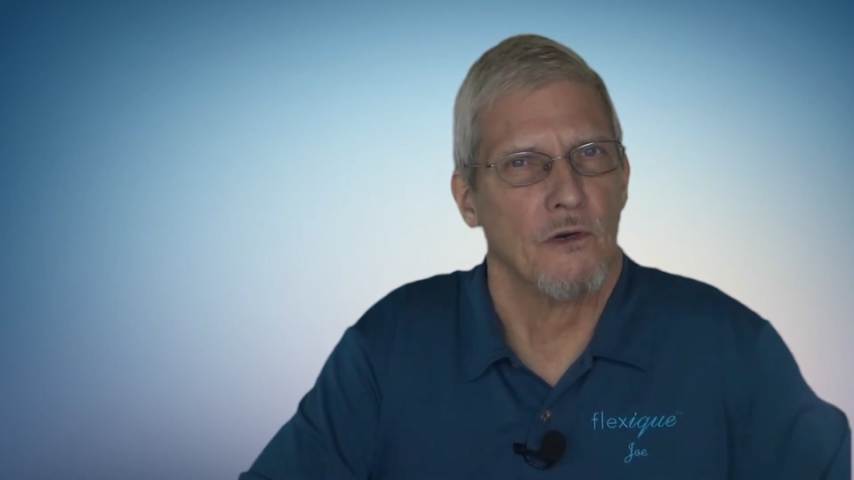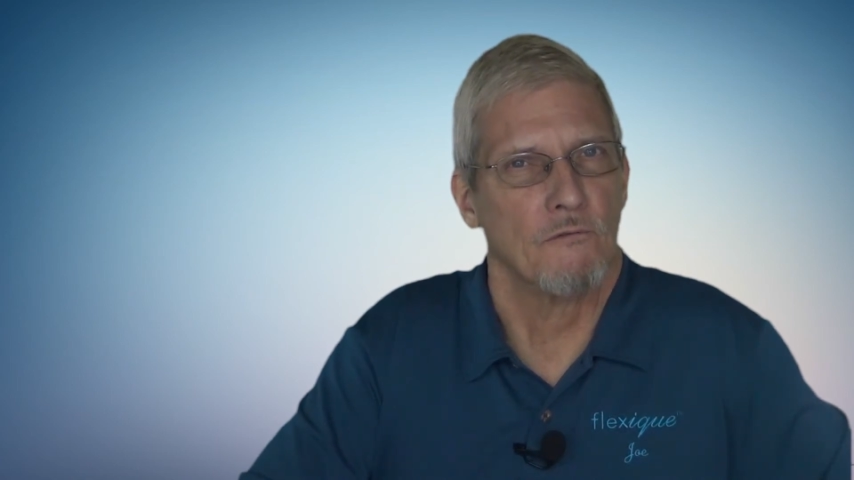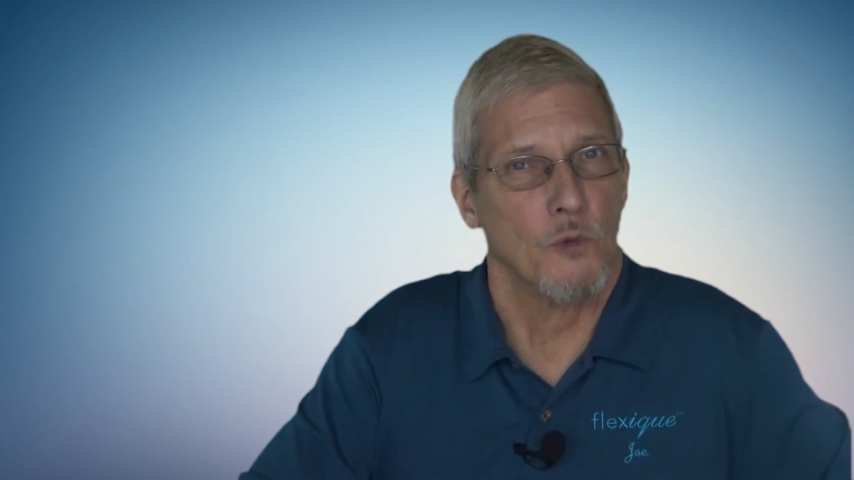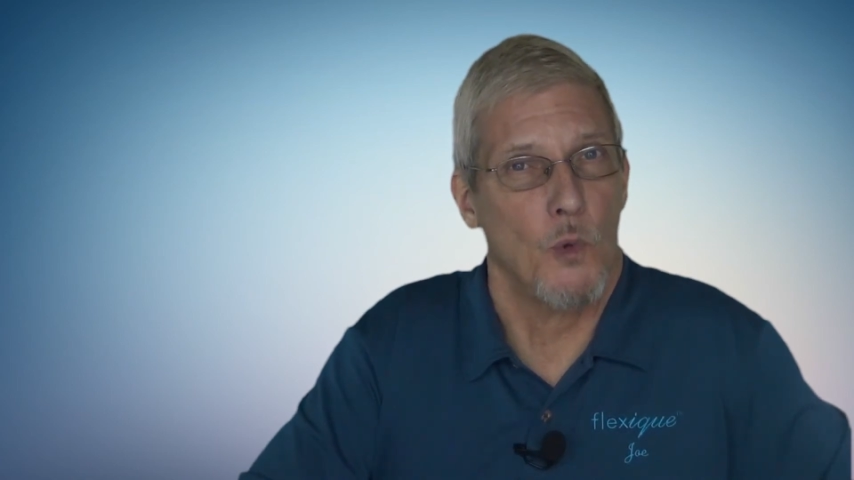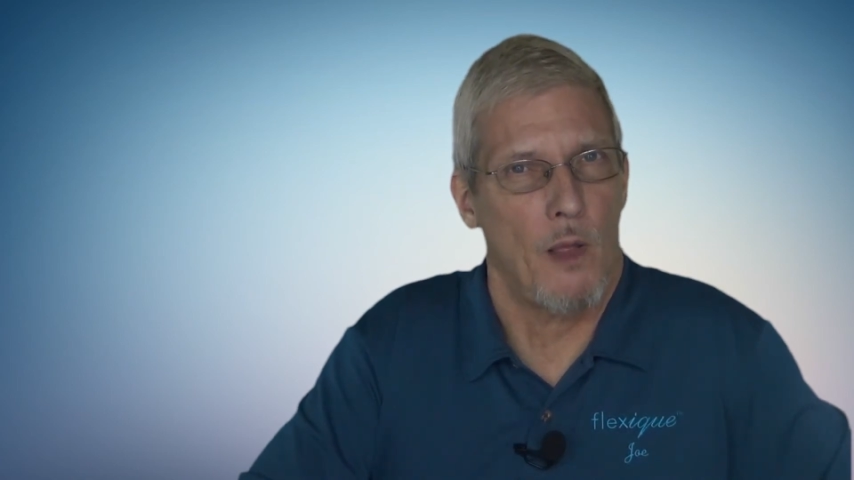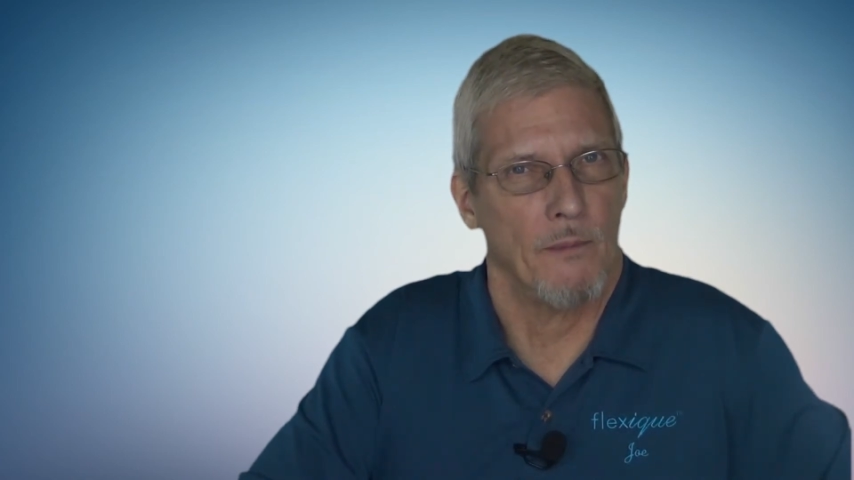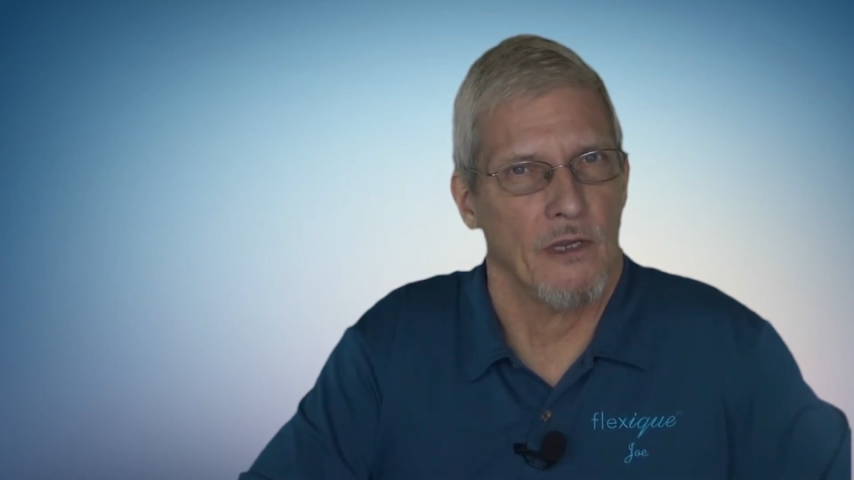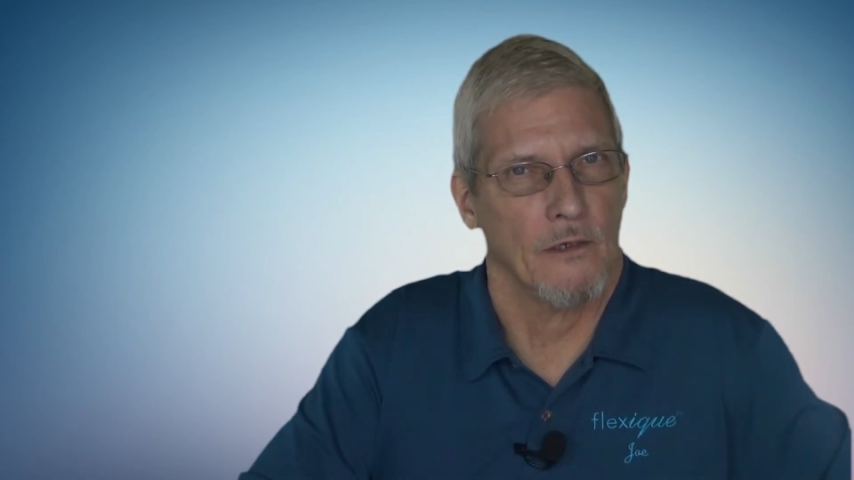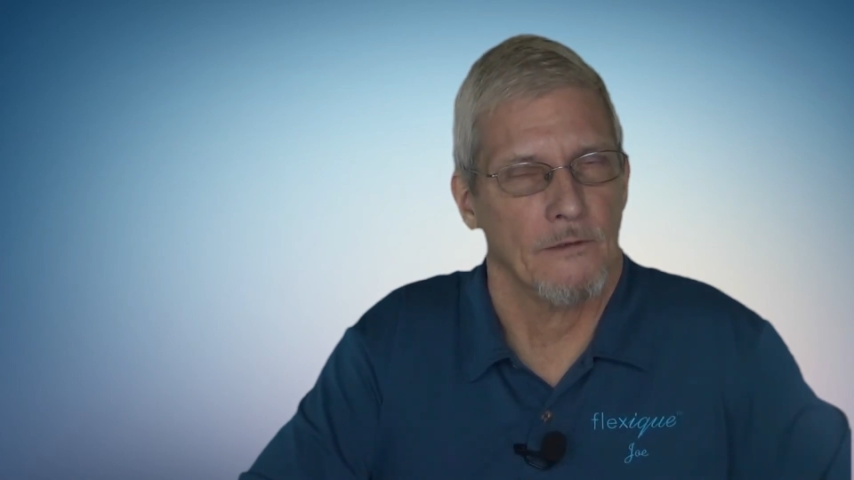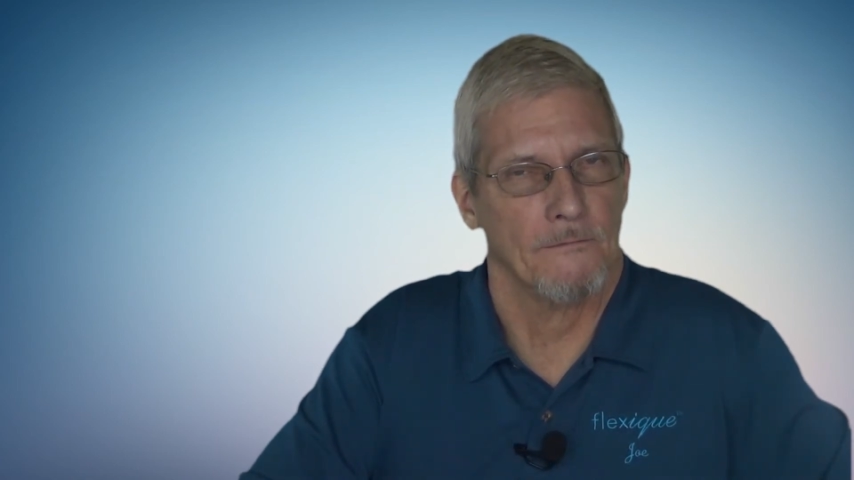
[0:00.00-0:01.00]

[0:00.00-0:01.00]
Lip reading: overwhelming.